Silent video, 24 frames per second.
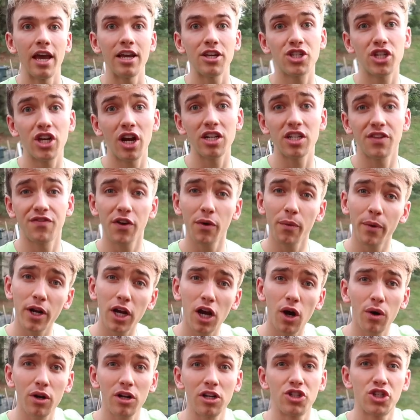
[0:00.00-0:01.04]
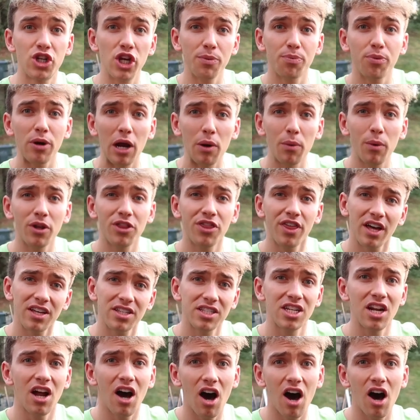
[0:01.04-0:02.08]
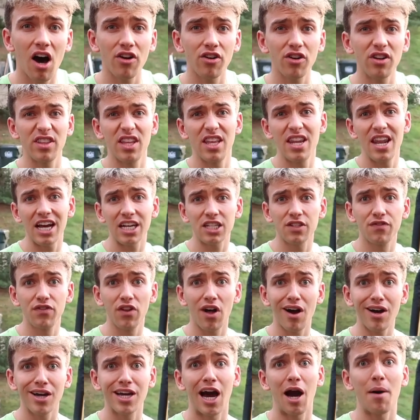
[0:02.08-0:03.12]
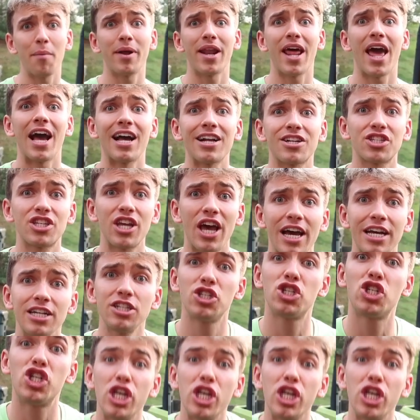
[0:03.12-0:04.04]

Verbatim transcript: Hey Sharer, if you want to go on a Jeep ride with us and Otter in the next vlog, comment hashtag